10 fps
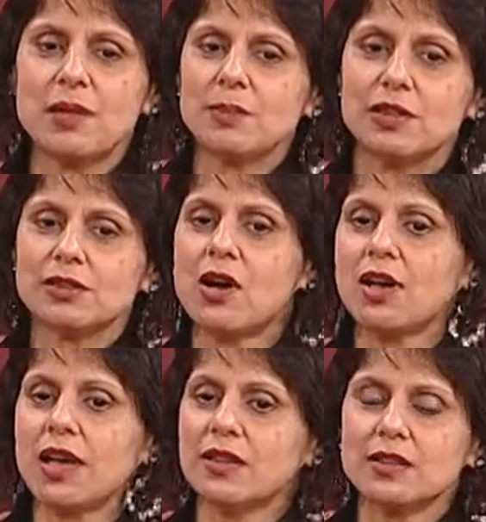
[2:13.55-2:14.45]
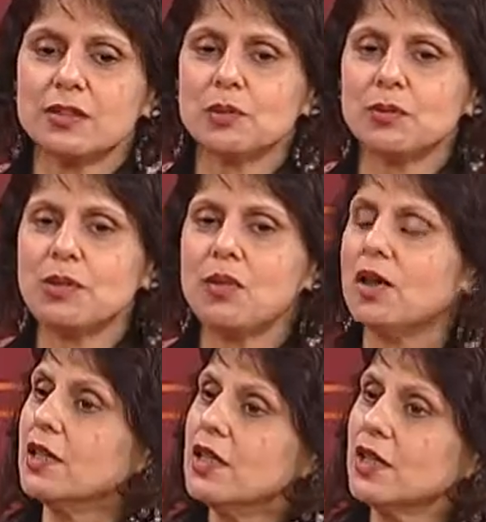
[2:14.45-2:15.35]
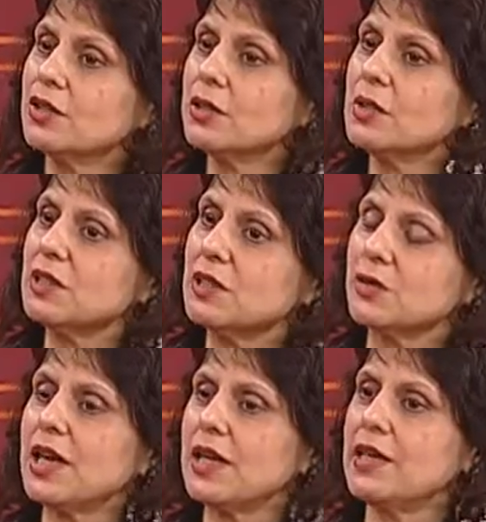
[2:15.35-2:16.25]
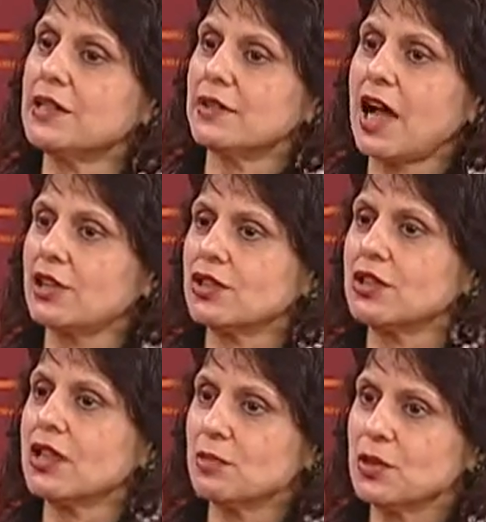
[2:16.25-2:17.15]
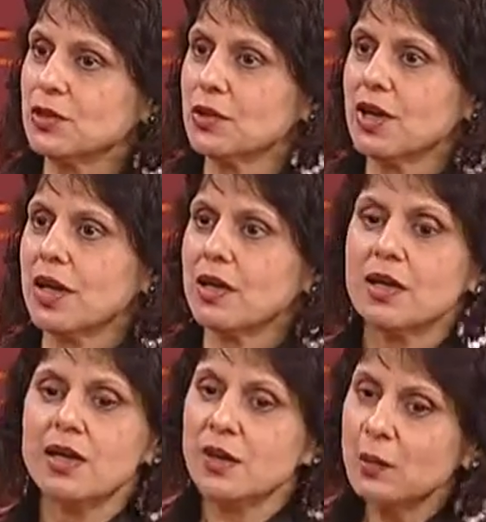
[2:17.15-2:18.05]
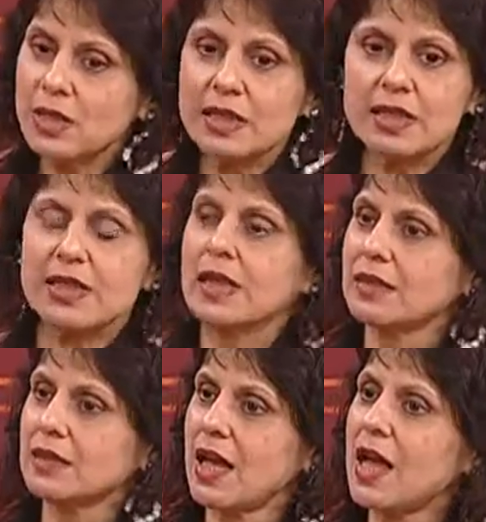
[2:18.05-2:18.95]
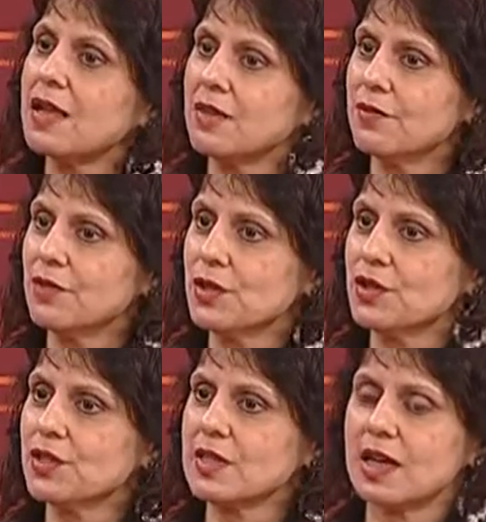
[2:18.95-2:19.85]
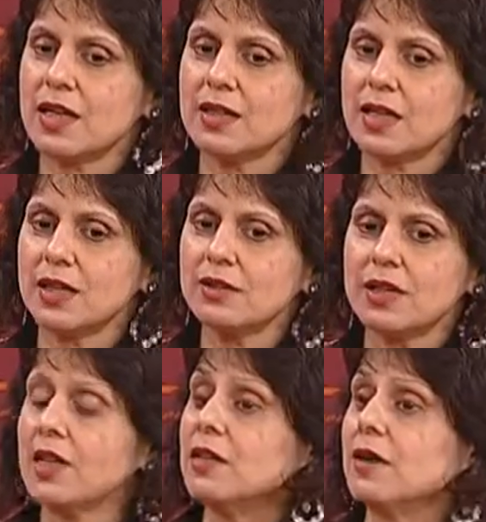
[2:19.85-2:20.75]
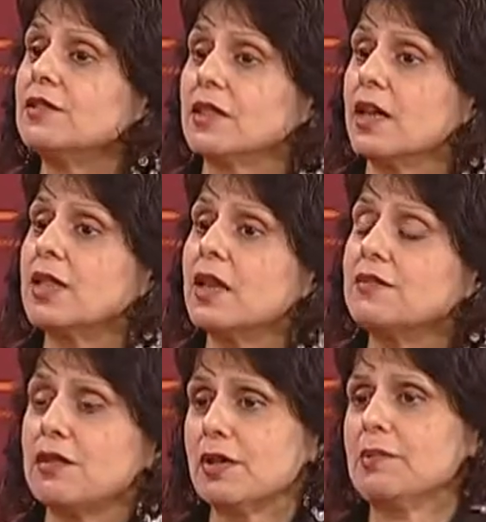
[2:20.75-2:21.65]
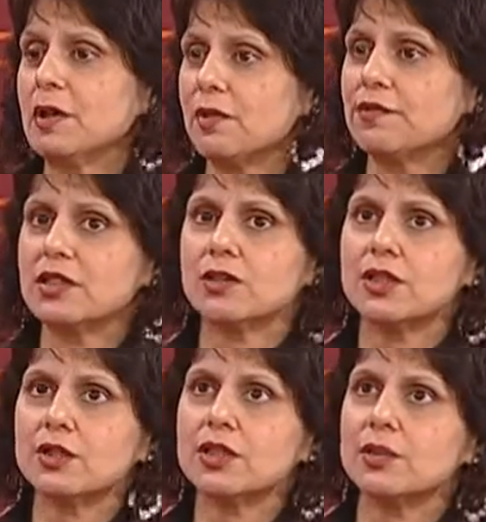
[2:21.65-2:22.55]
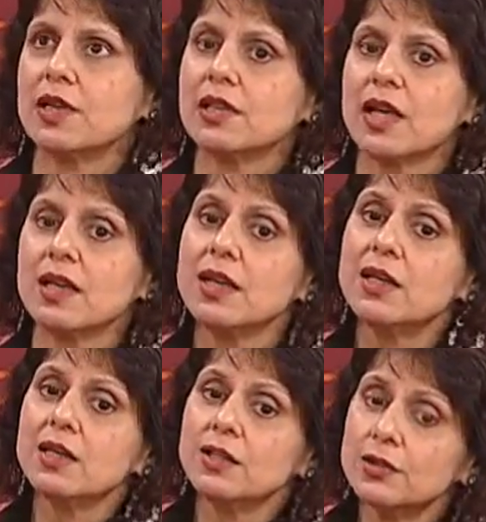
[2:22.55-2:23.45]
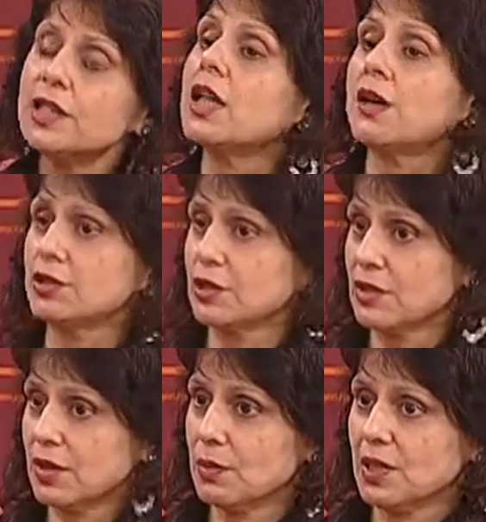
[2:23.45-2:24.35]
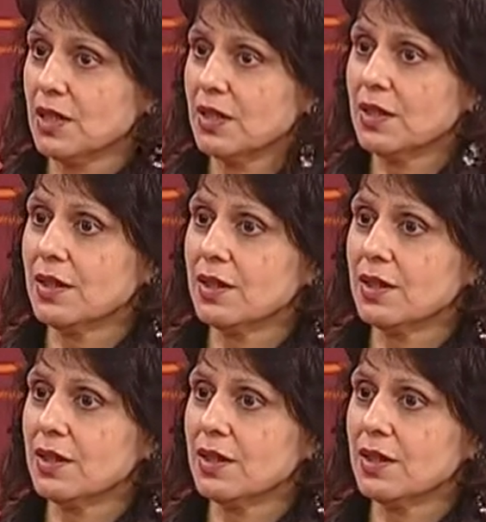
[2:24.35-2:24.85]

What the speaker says: People are talking. This is what we want. So it was a great interaction that was going with the guests and the viewers, and I thought I loved it. I loved every bit of it. So I started doing like 3 live shows in a week.